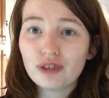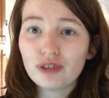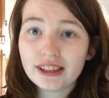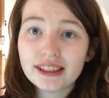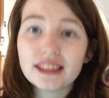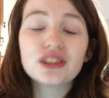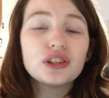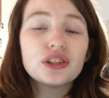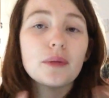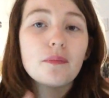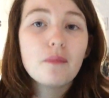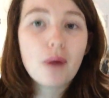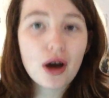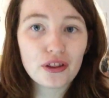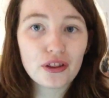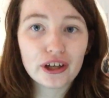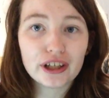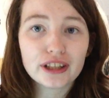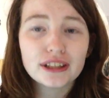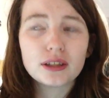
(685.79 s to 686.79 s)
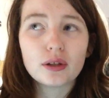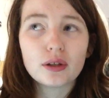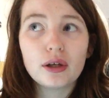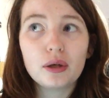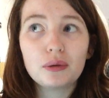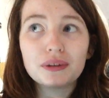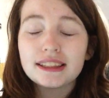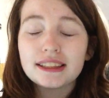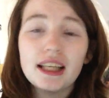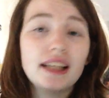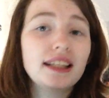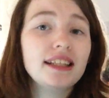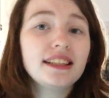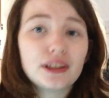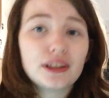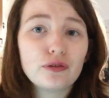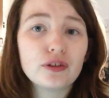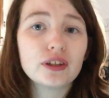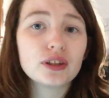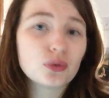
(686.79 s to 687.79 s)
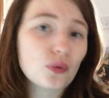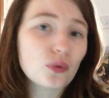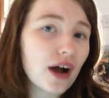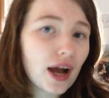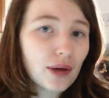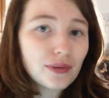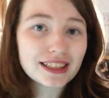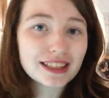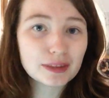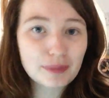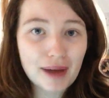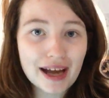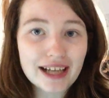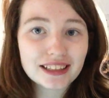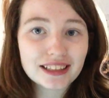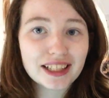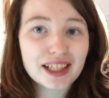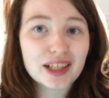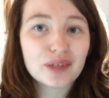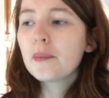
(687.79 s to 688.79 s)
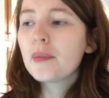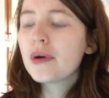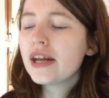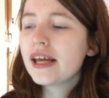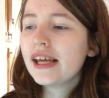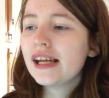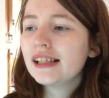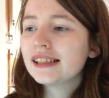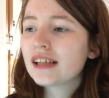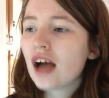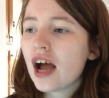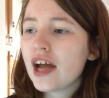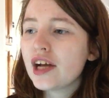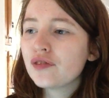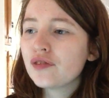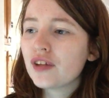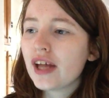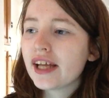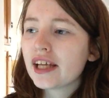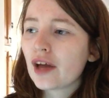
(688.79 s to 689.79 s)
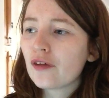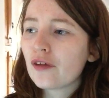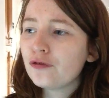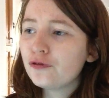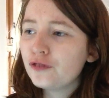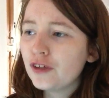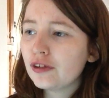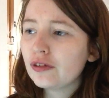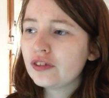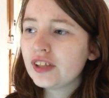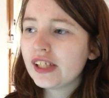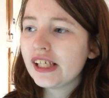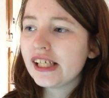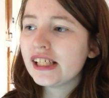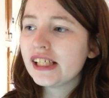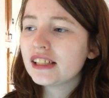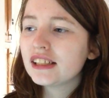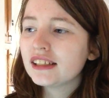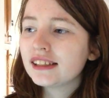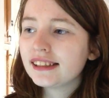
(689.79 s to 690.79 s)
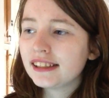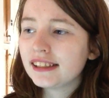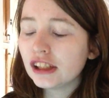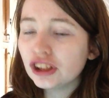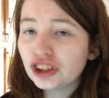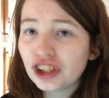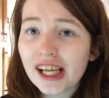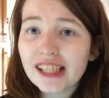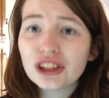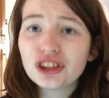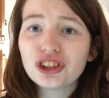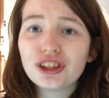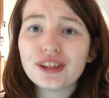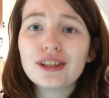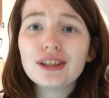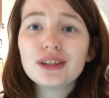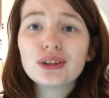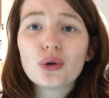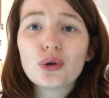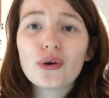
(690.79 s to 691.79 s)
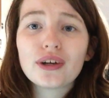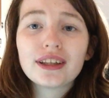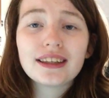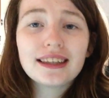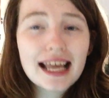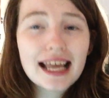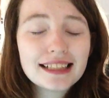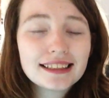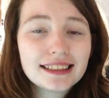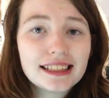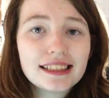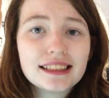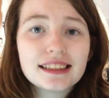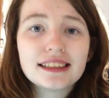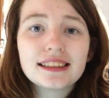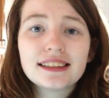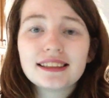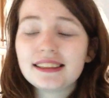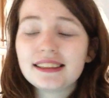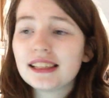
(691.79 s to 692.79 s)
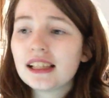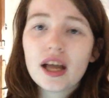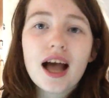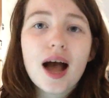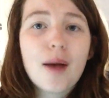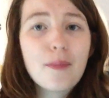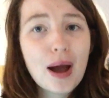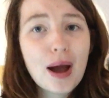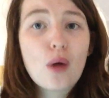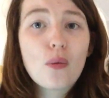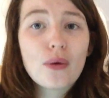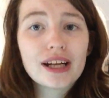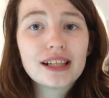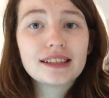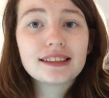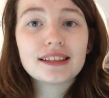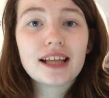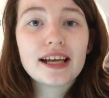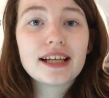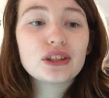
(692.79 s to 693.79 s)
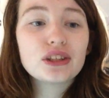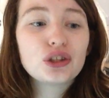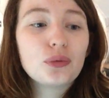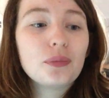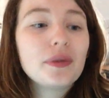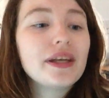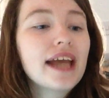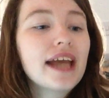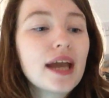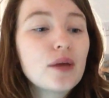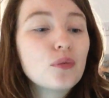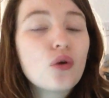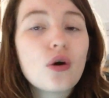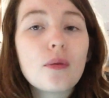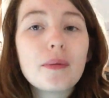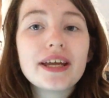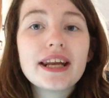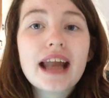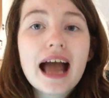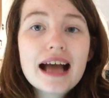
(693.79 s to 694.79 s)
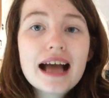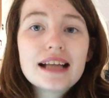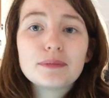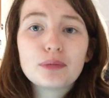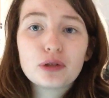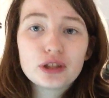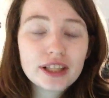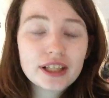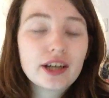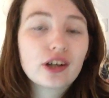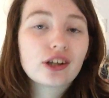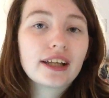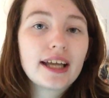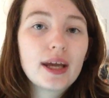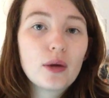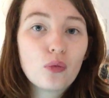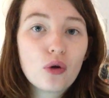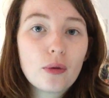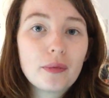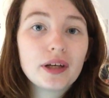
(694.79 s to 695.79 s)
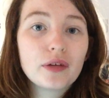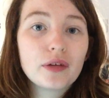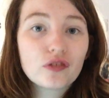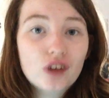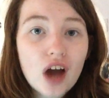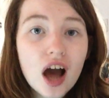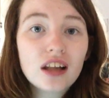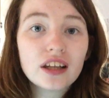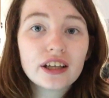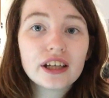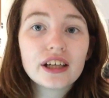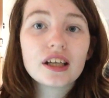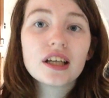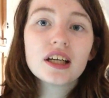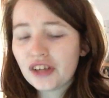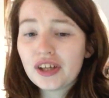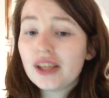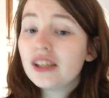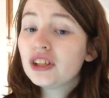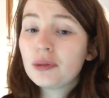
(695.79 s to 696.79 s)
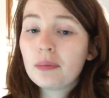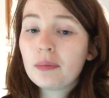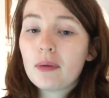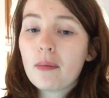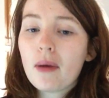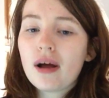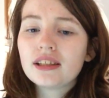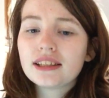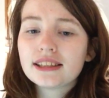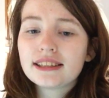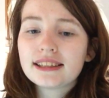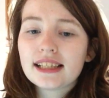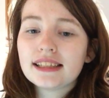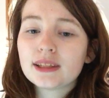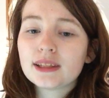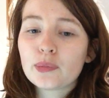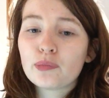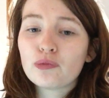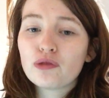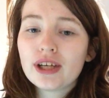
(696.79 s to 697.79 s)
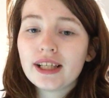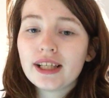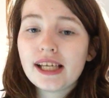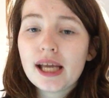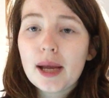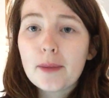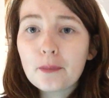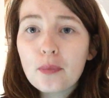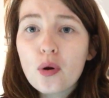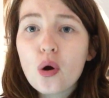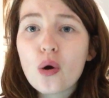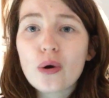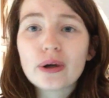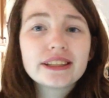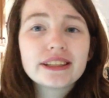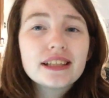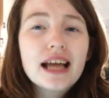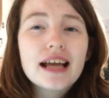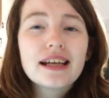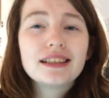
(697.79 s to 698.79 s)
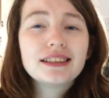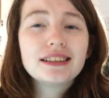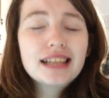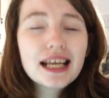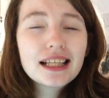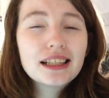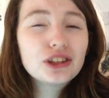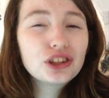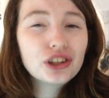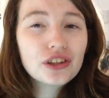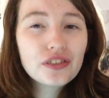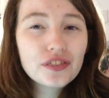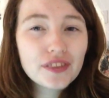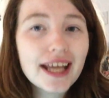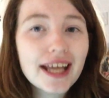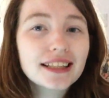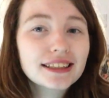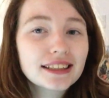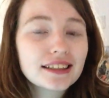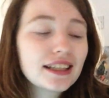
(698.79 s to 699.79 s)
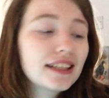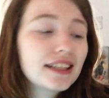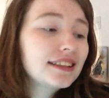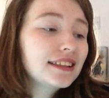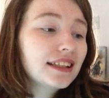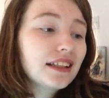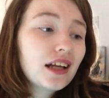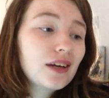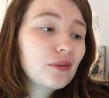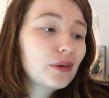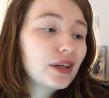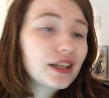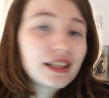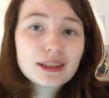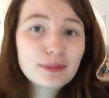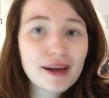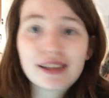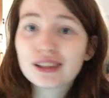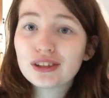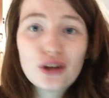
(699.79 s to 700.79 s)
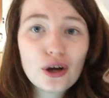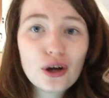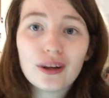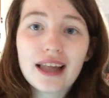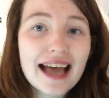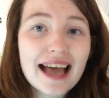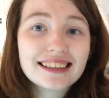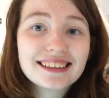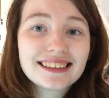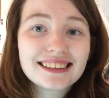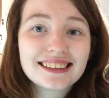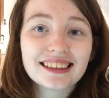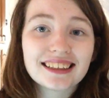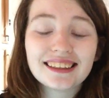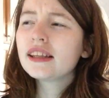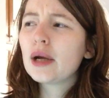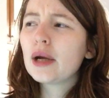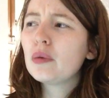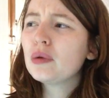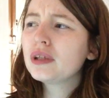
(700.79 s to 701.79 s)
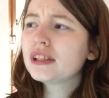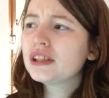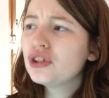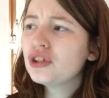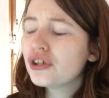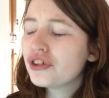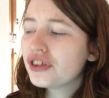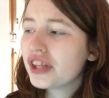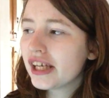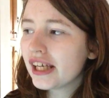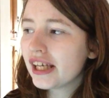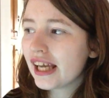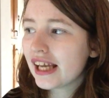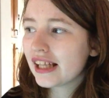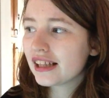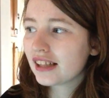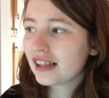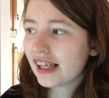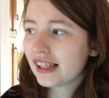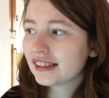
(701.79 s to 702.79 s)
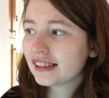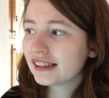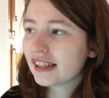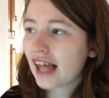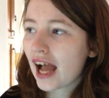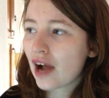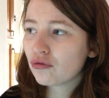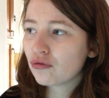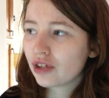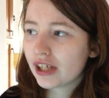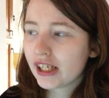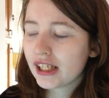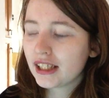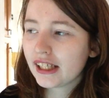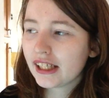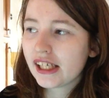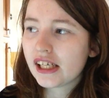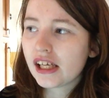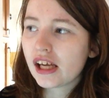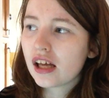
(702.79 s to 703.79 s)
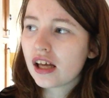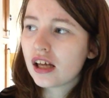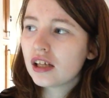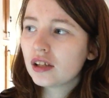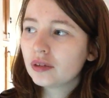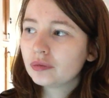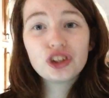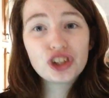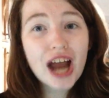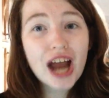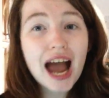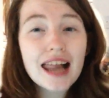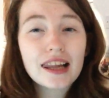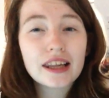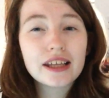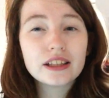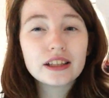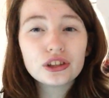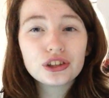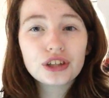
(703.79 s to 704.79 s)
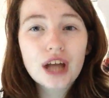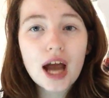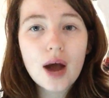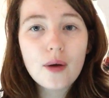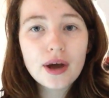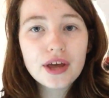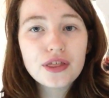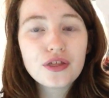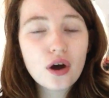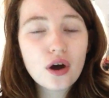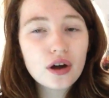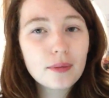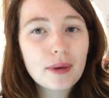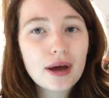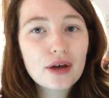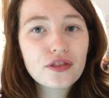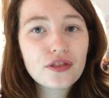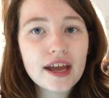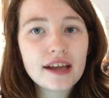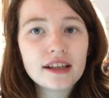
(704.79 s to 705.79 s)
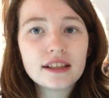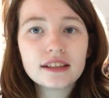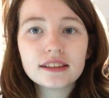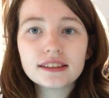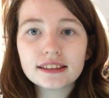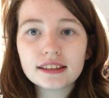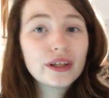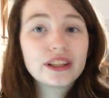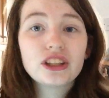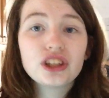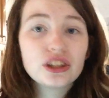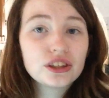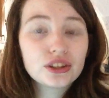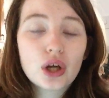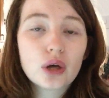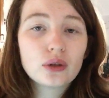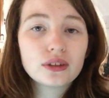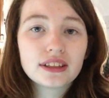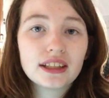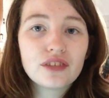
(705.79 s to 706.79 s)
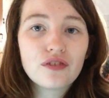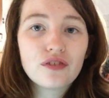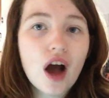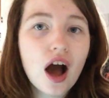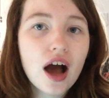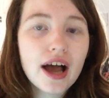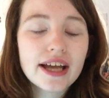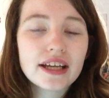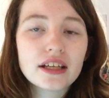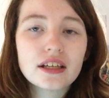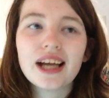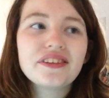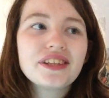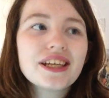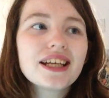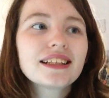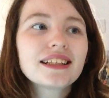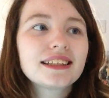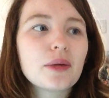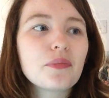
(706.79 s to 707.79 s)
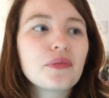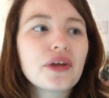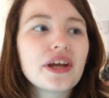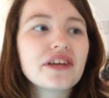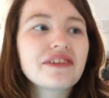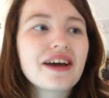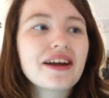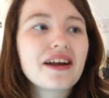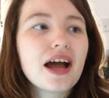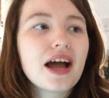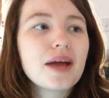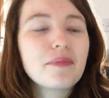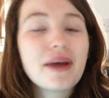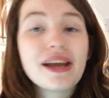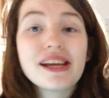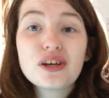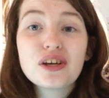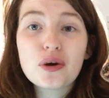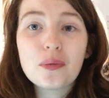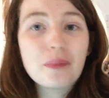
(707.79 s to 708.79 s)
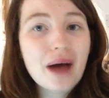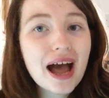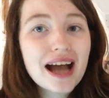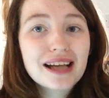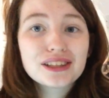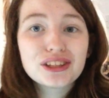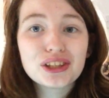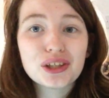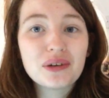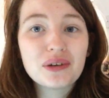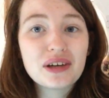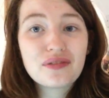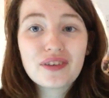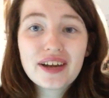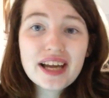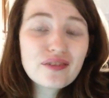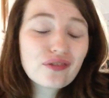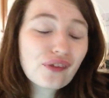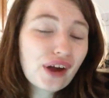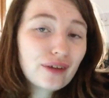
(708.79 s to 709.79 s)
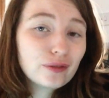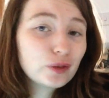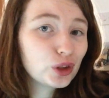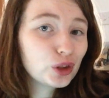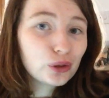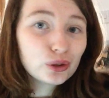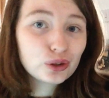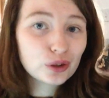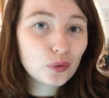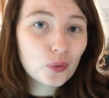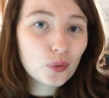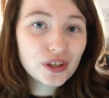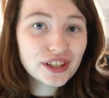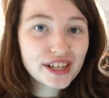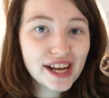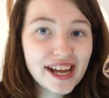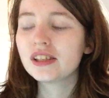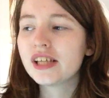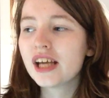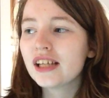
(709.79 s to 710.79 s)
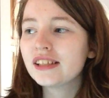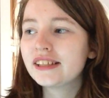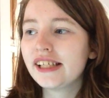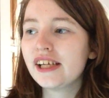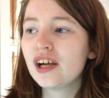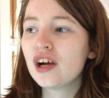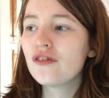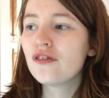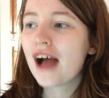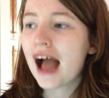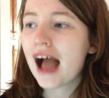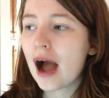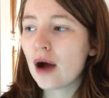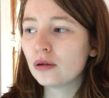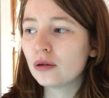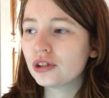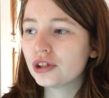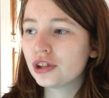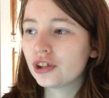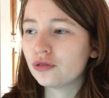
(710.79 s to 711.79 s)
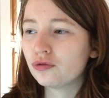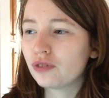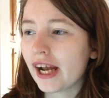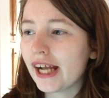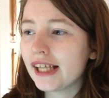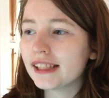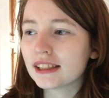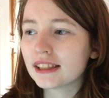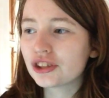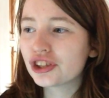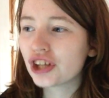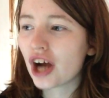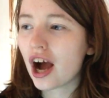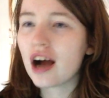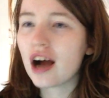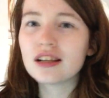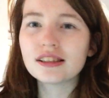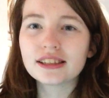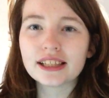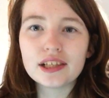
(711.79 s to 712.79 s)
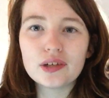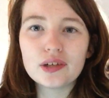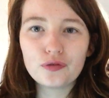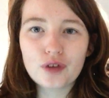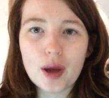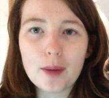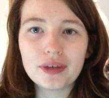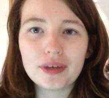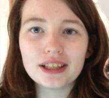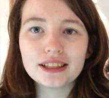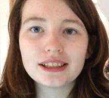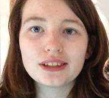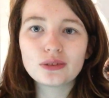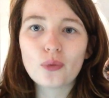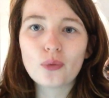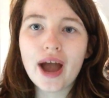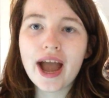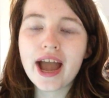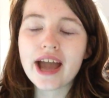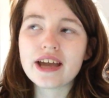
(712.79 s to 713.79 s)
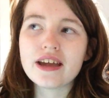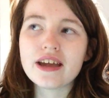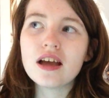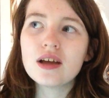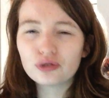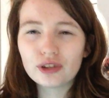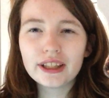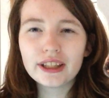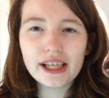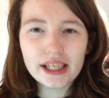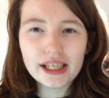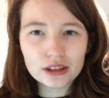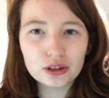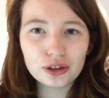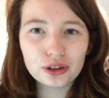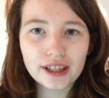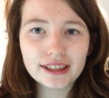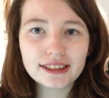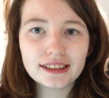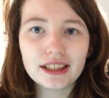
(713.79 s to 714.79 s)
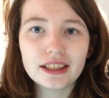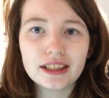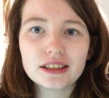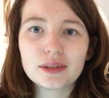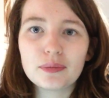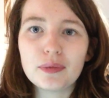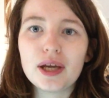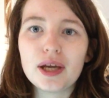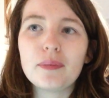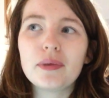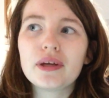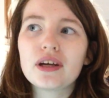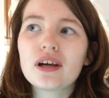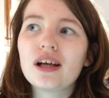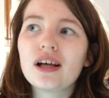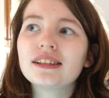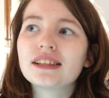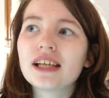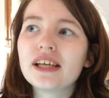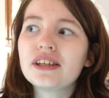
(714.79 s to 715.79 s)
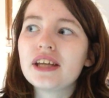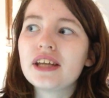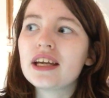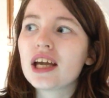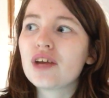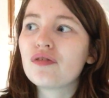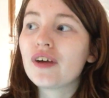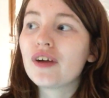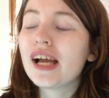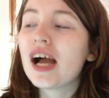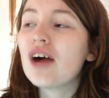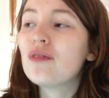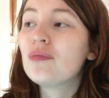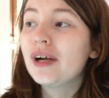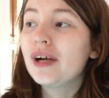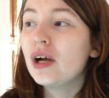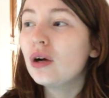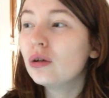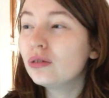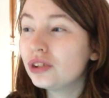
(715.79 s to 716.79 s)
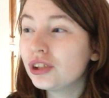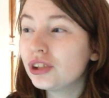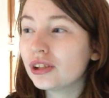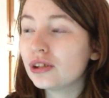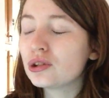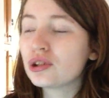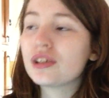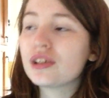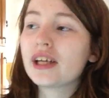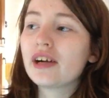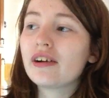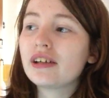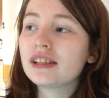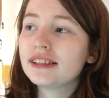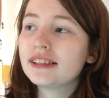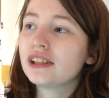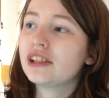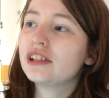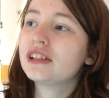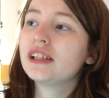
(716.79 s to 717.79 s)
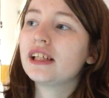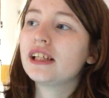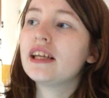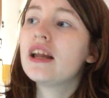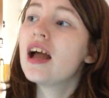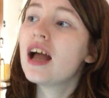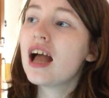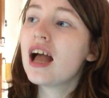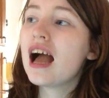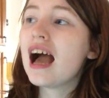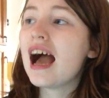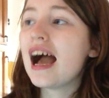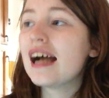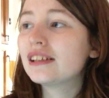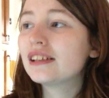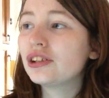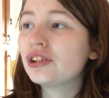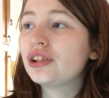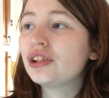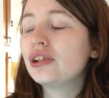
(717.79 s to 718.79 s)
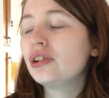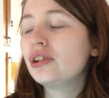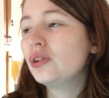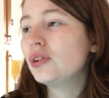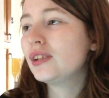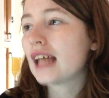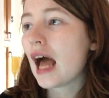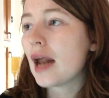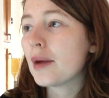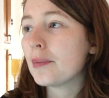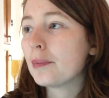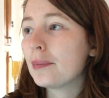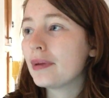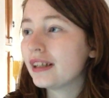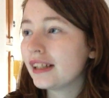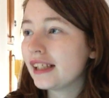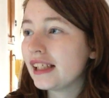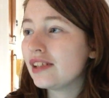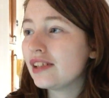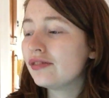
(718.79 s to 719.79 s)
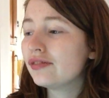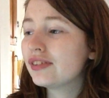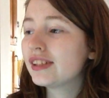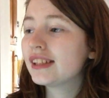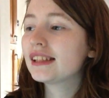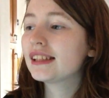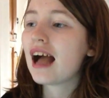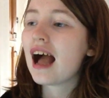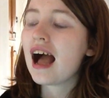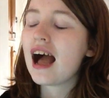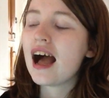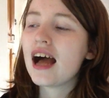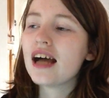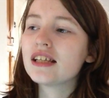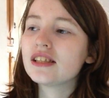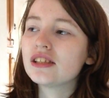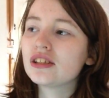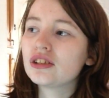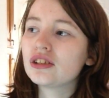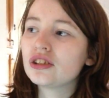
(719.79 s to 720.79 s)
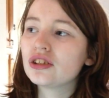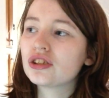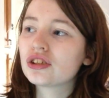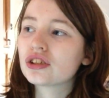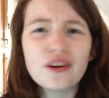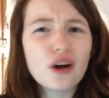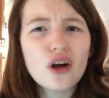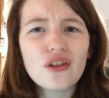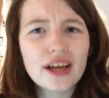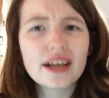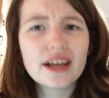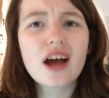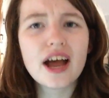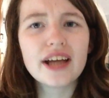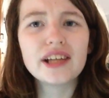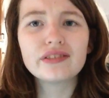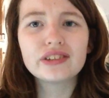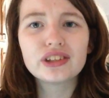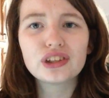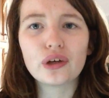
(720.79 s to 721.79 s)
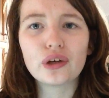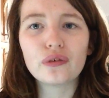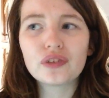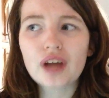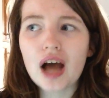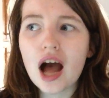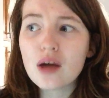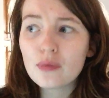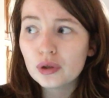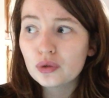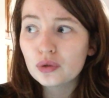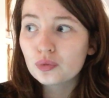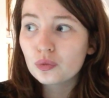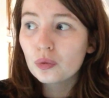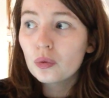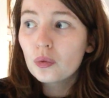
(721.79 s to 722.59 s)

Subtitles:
written to the mother, so it was slightly different to what I was expecting. But it is kind of like 15 suggestions or lessons about what it's like to be a woman, and particularly a woman of color. I think Chimamanda said some really important and intelligent things in this, and I would expect no less. There was nothing in this that really challenged how I thought about things, which is totally fine. I think it's something that I may come back to if I ever have children one day. The idea of how to raise a child in a feminist way is really interesting to me, because I think if I have my own children, there are certain attitudes and beliefs and all that kind of stuff that I would